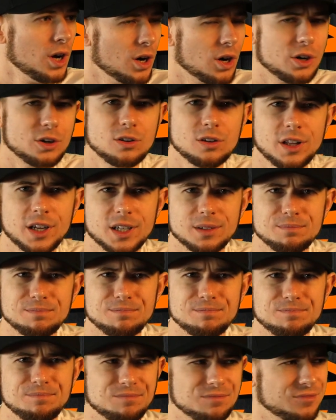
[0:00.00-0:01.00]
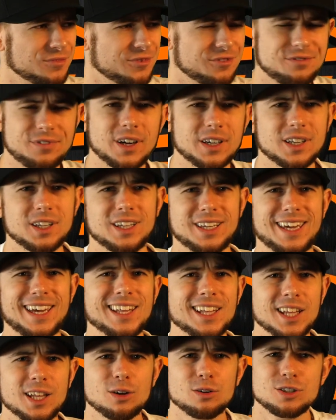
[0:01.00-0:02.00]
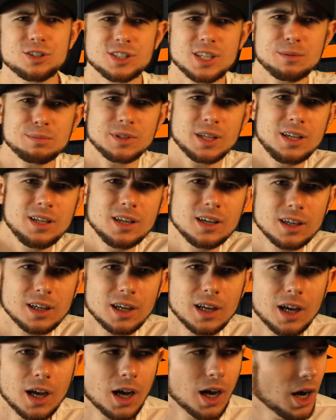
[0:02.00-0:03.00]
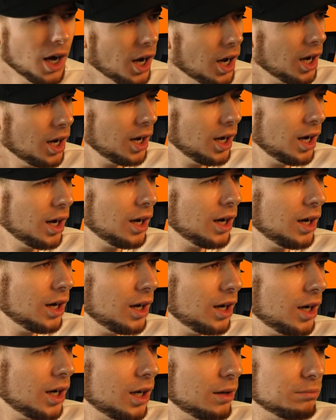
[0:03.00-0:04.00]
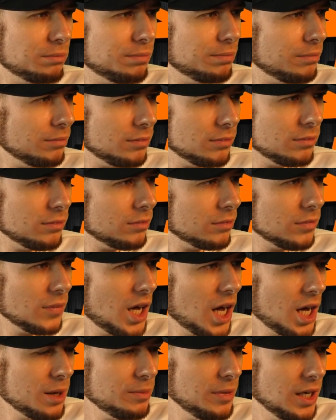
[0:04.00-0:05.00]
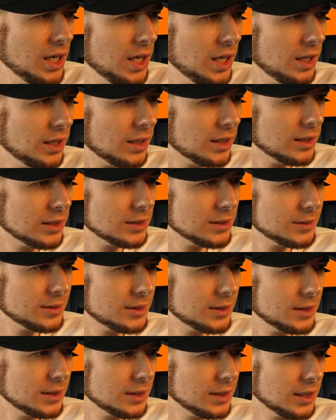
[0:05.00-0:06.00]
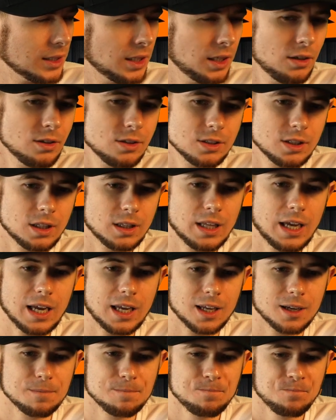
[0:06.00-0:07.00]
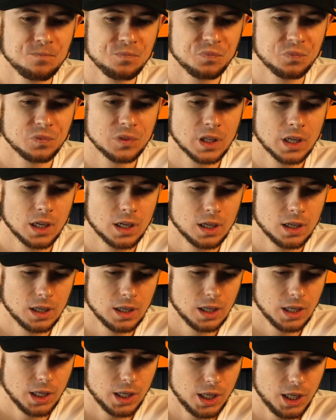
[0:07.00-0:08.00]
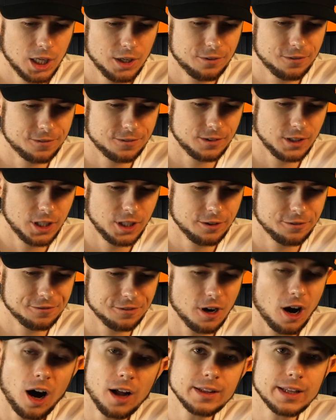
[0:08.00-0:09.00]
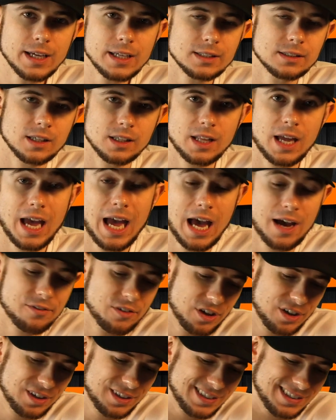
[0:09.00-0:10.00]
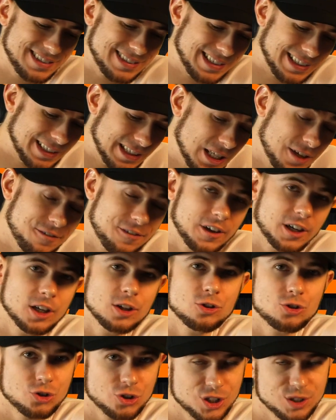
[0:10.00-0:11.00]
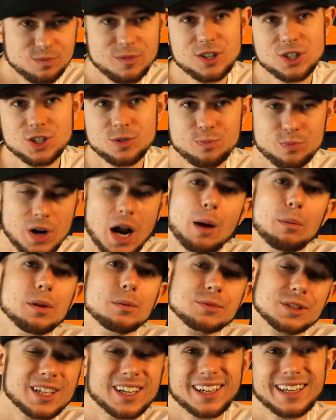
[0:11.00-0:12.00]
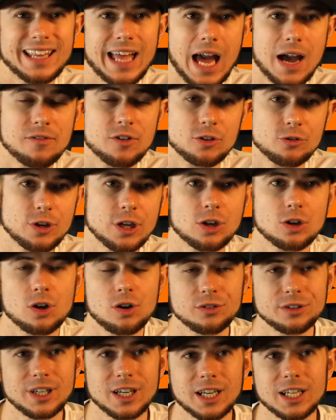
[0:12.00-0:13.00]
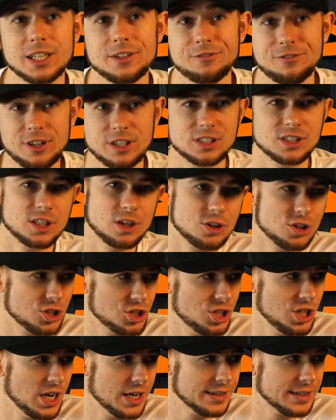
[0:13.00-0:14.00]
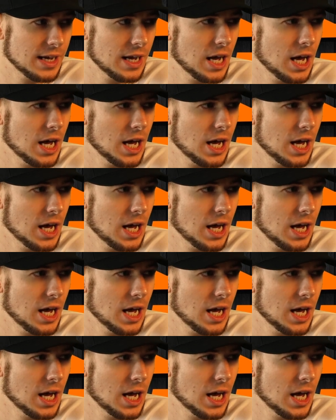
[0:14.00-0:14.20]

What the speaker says: Are you like fucking Canada or something? I mean, here's the thing. If Honda is gonna have significant transmission problems, they're gonna have a recall and they're gonna fix their shit.